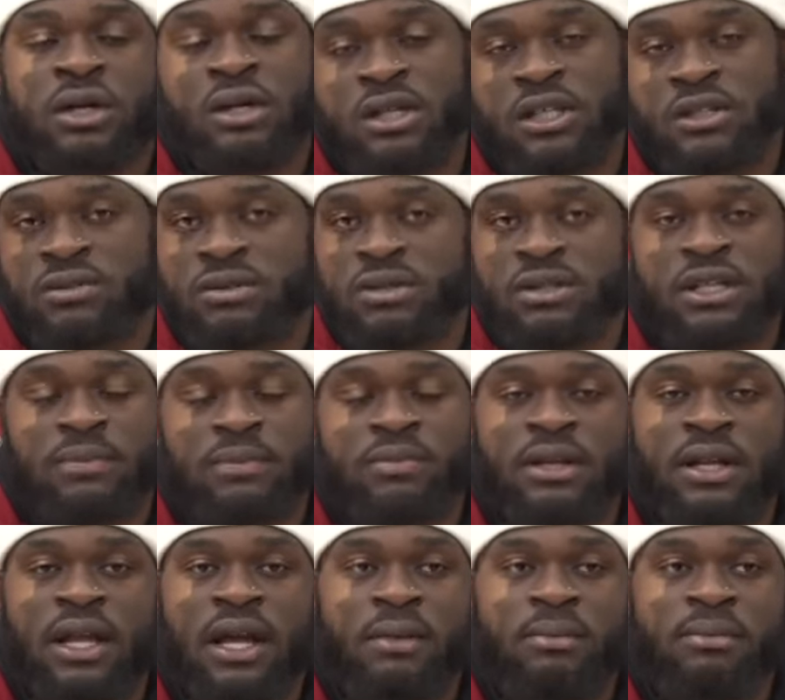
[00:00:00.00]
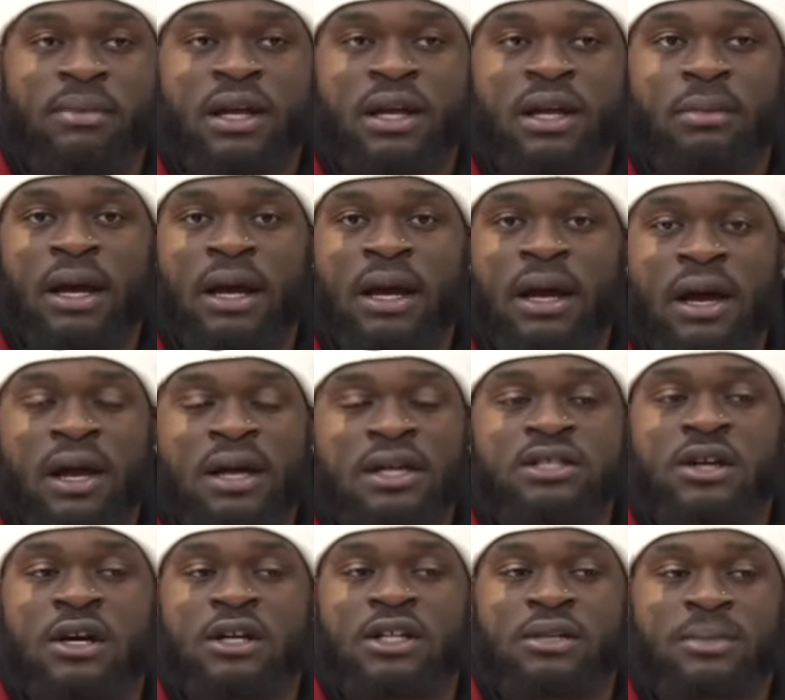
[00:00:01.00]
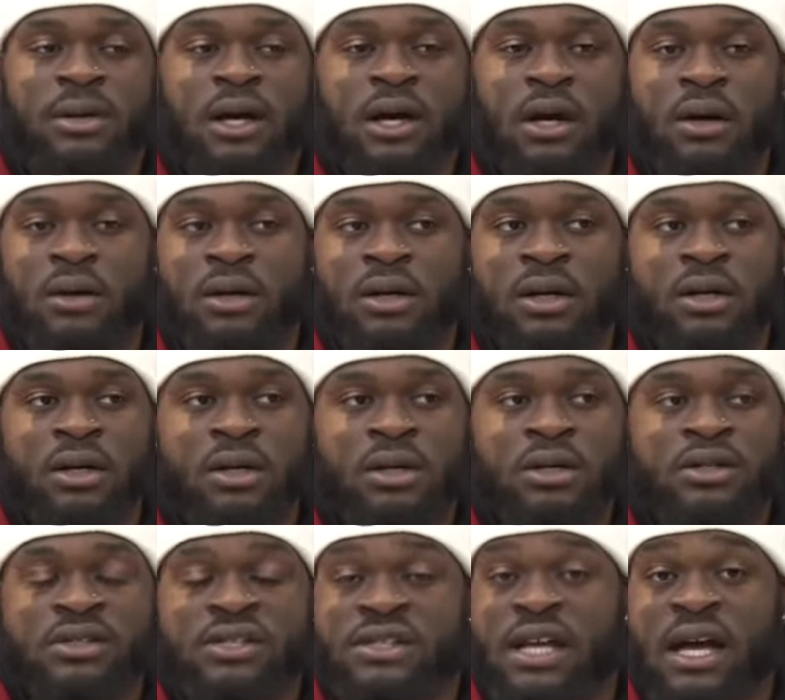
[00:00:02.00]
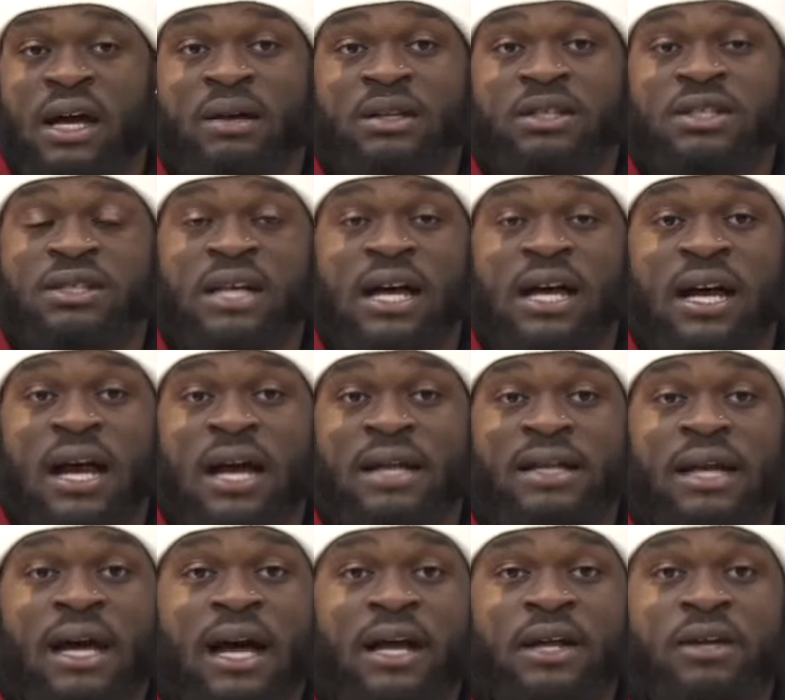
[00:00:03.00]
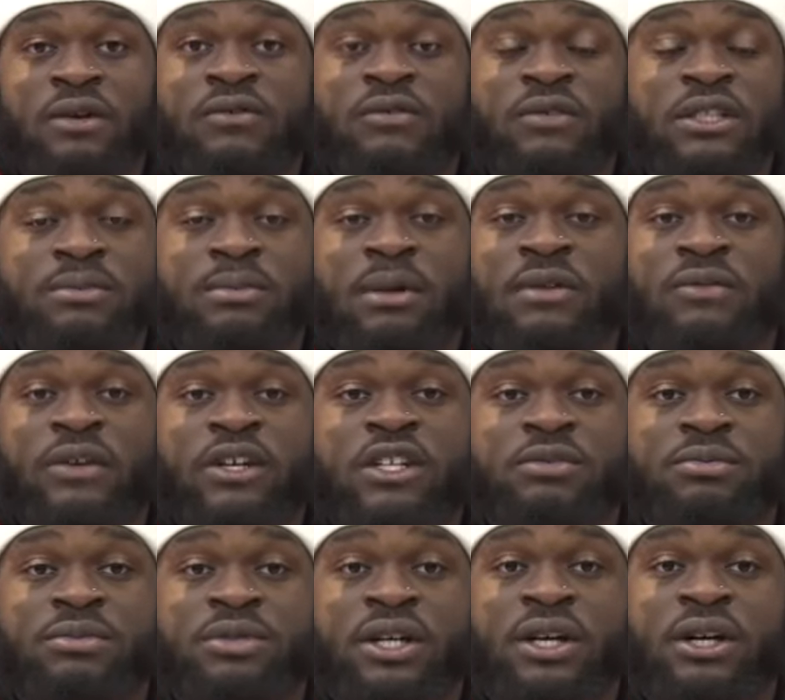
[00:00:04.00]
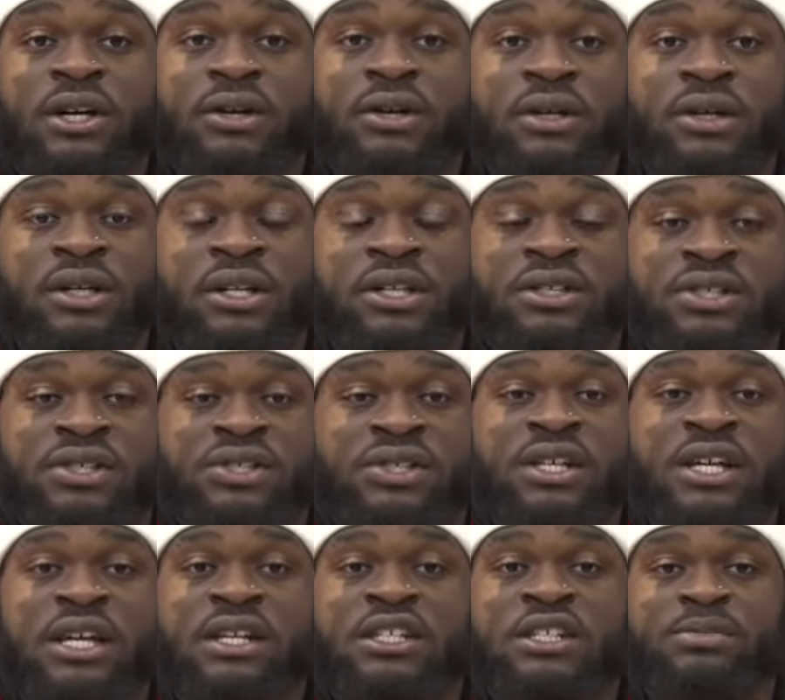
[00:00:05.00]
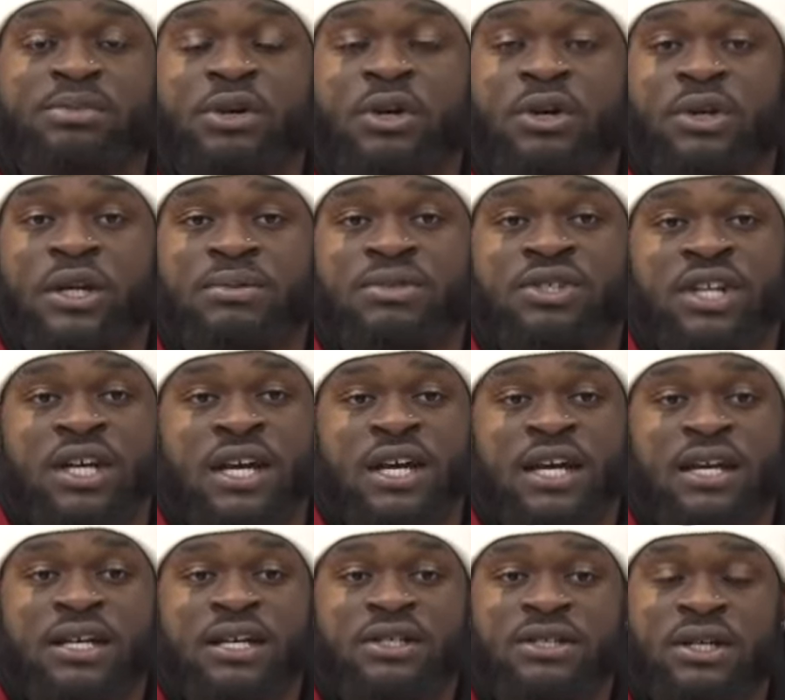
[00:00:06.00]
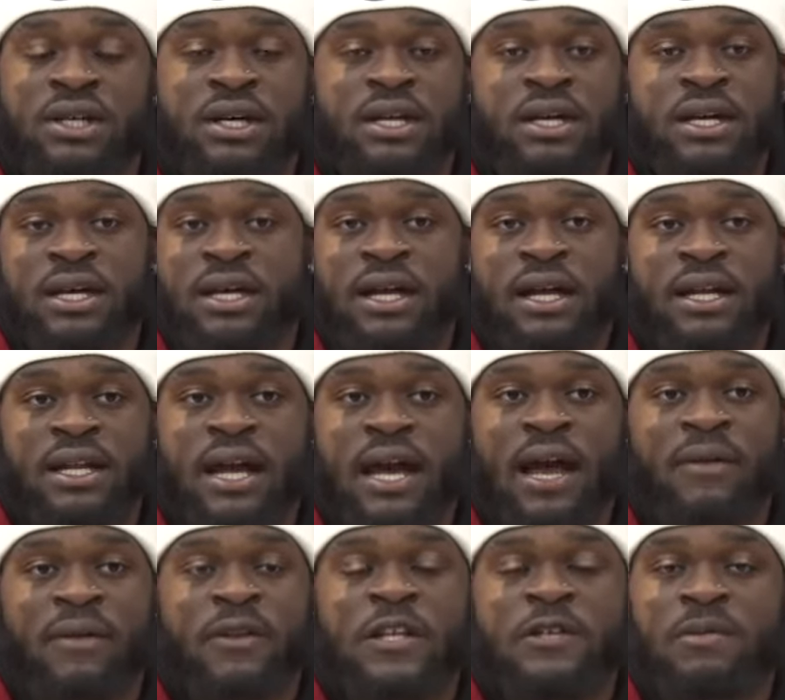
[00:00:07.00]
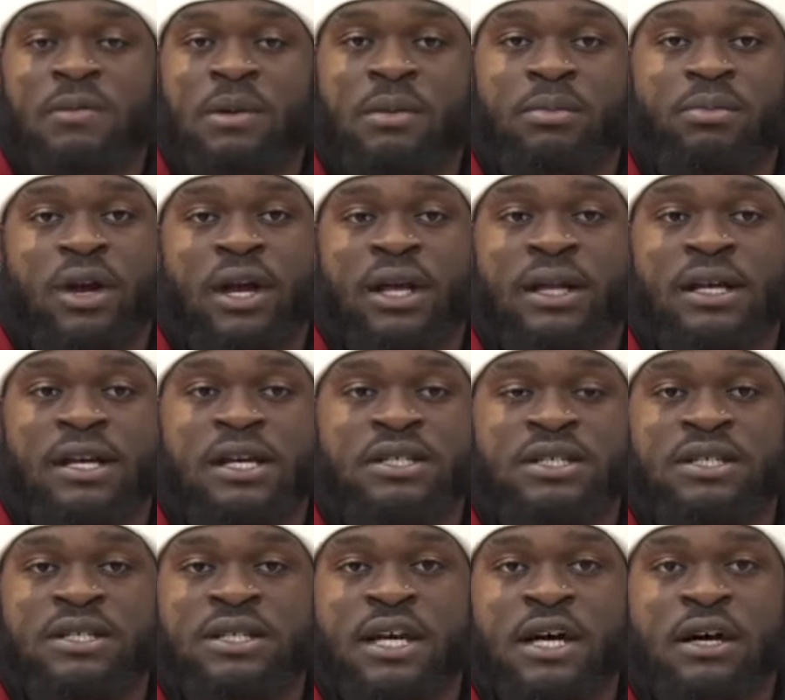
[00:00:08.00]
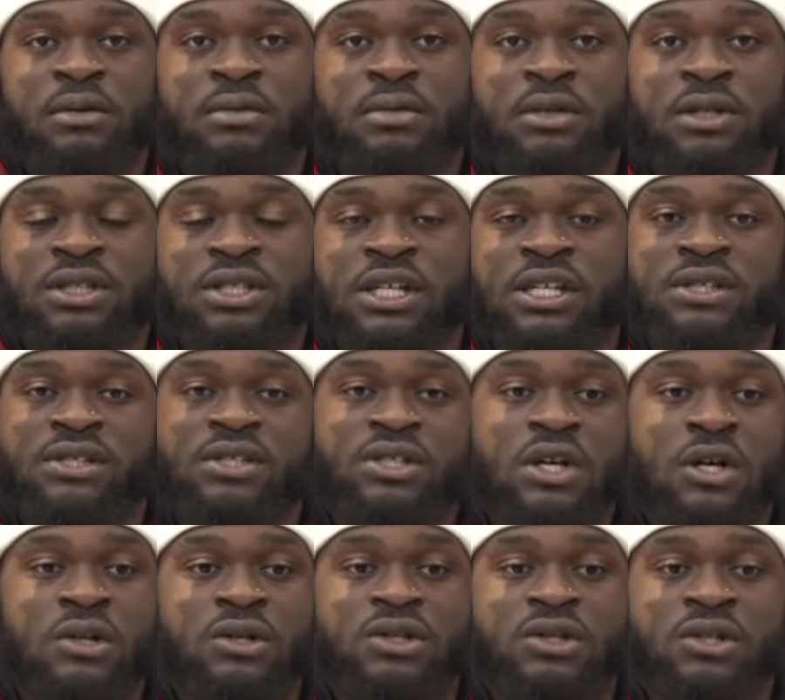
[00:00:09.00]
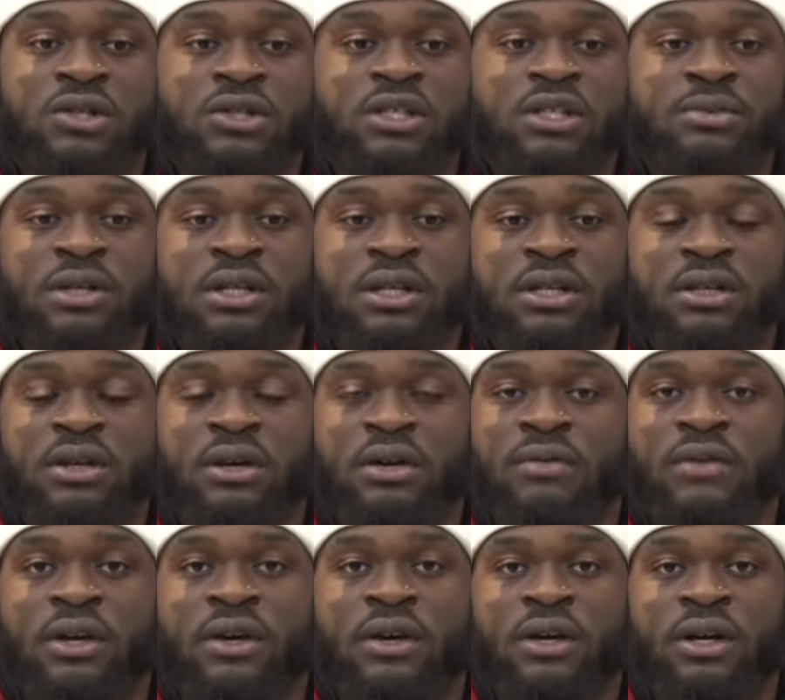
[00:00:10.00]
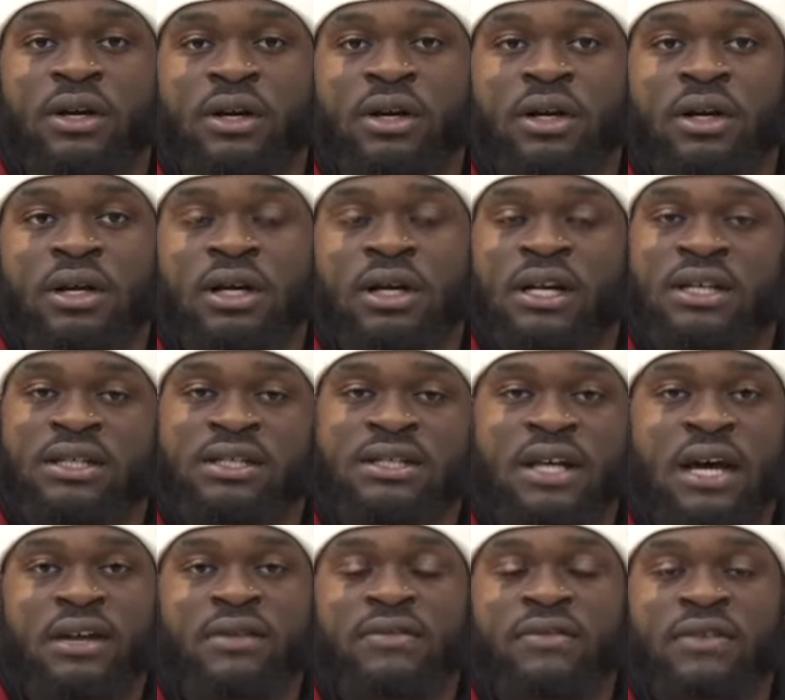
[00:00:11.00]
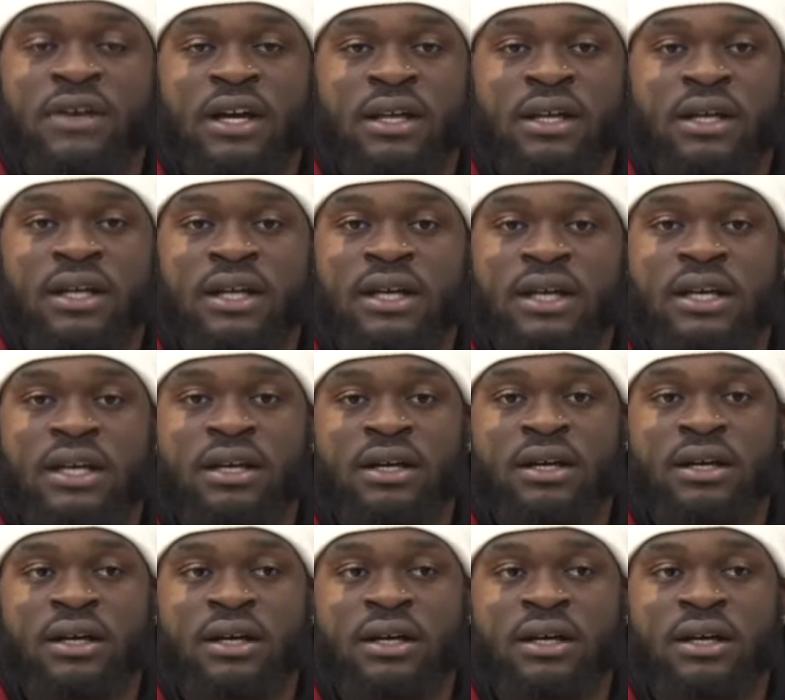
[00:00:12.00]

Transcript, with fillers: This was something that me and my guys talked about since I since I got to IU since my freshman year, and just seeing this program change, and the athletes have been bringing in just to help to change this culture has been you know very exciting feeling, and